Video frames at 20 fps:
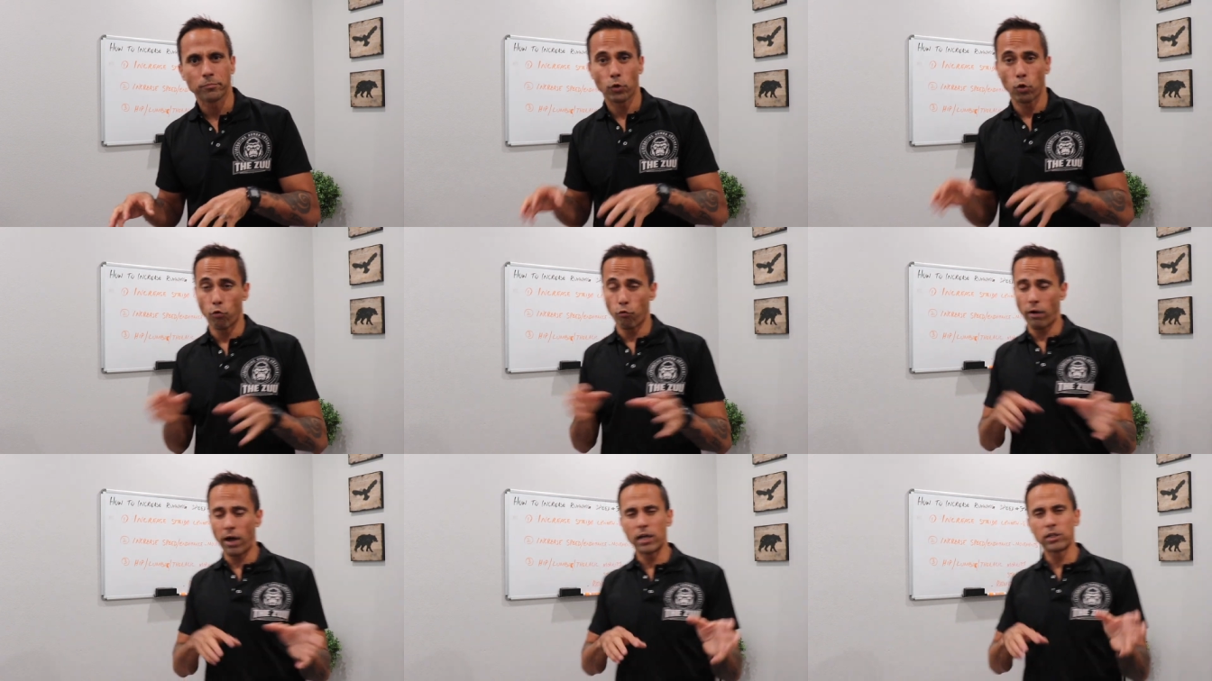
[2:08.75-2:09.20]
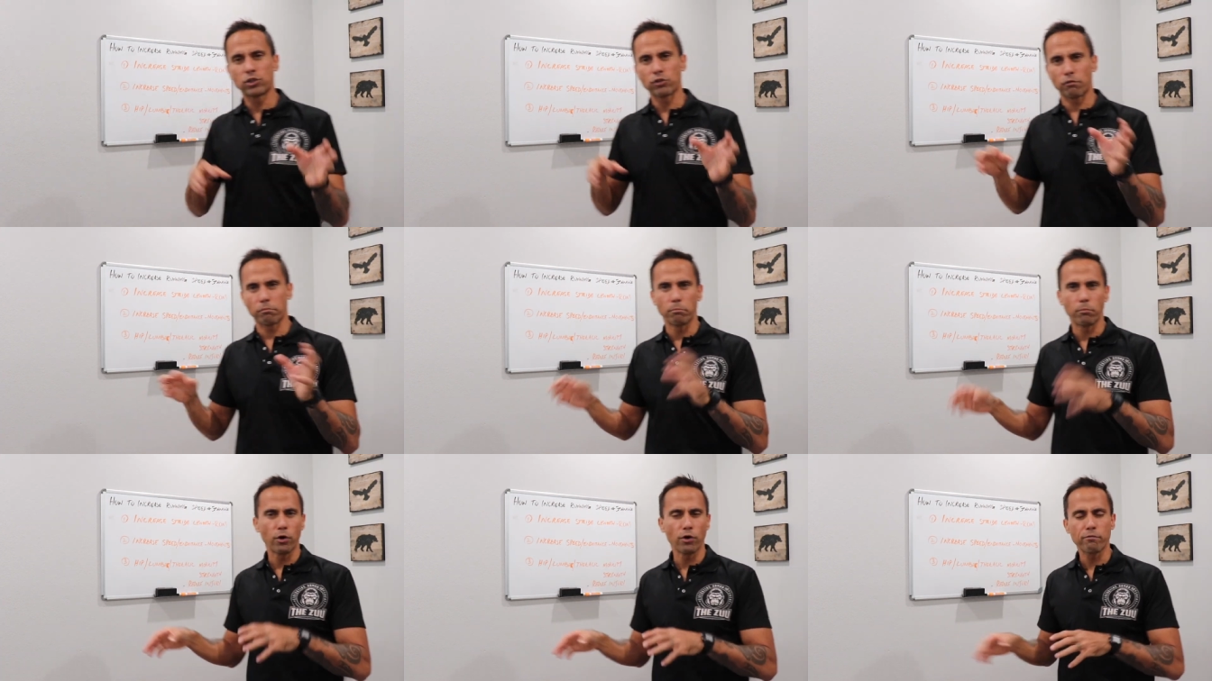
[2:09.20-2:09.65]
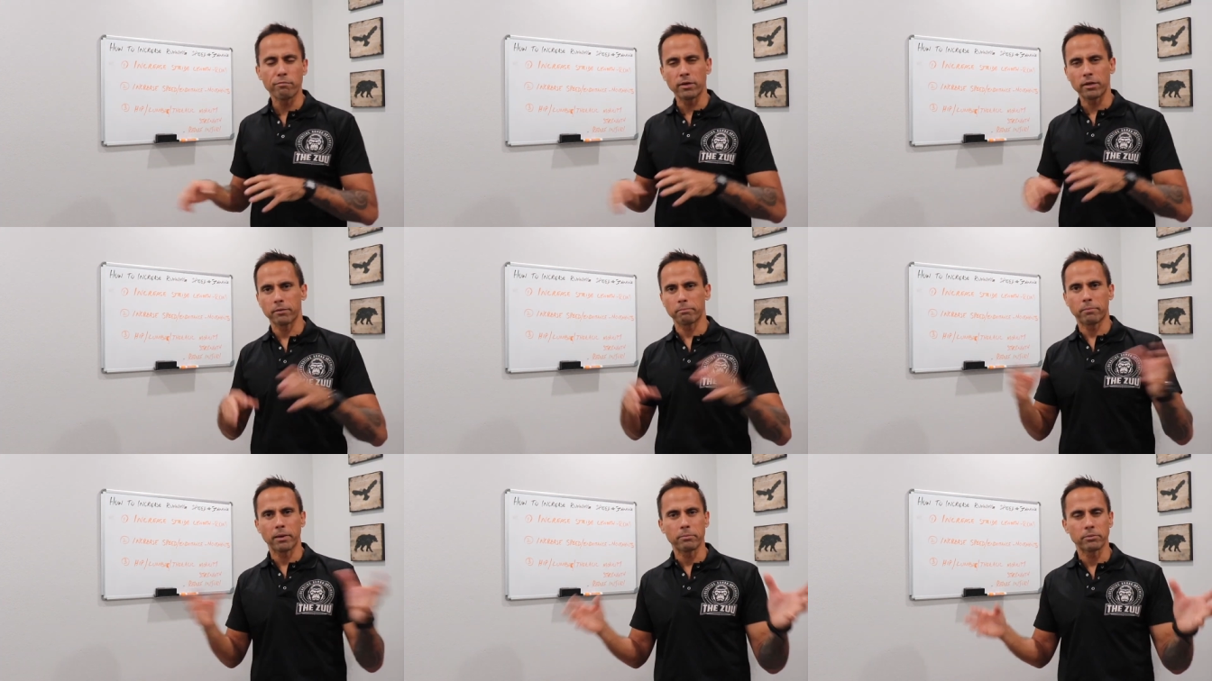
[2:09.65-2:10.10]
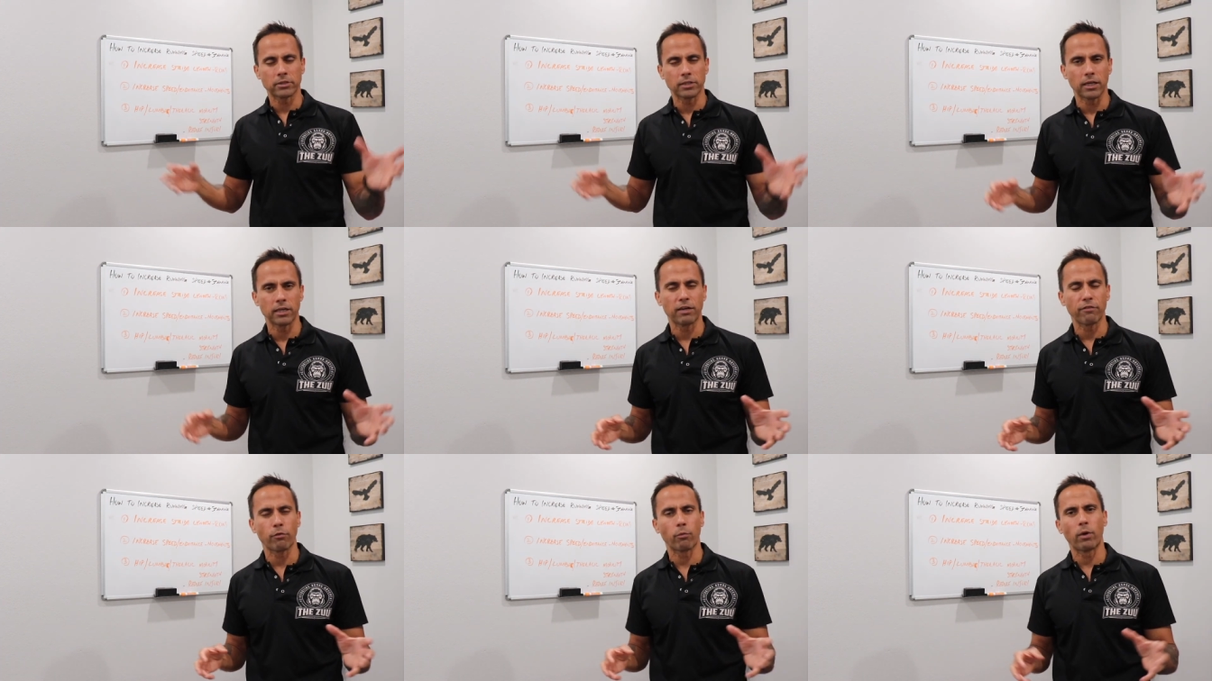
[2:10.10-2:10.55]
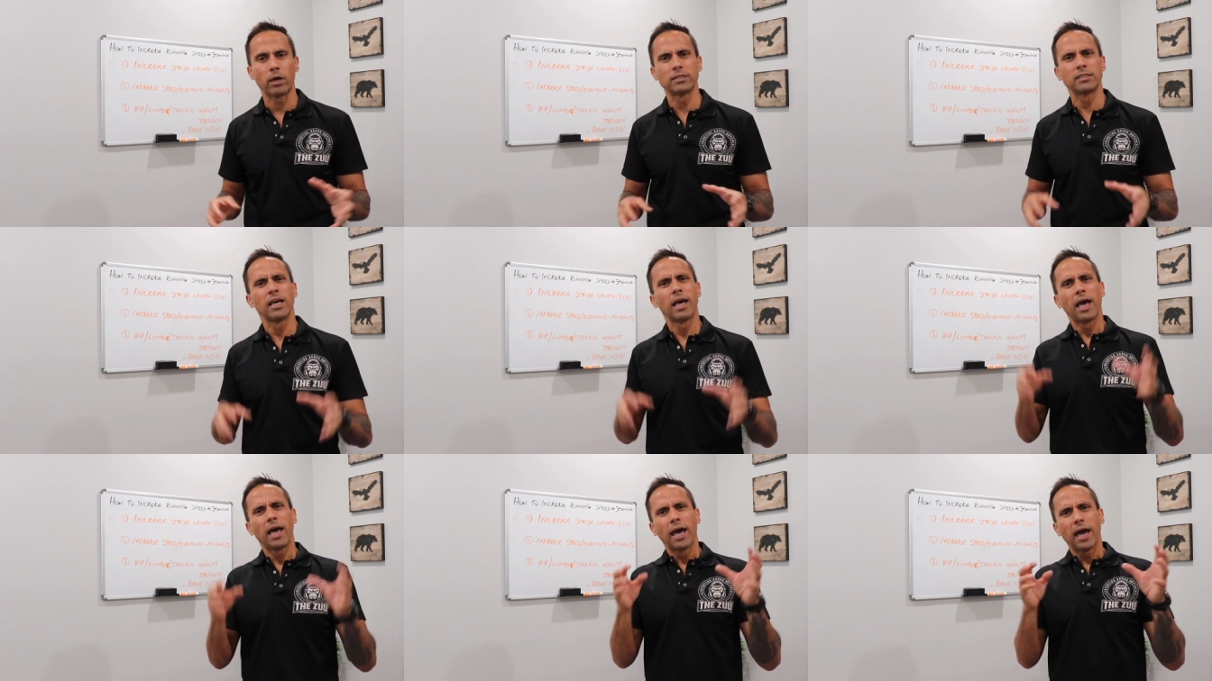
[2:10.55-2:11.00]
or range of movement, people say it different ways,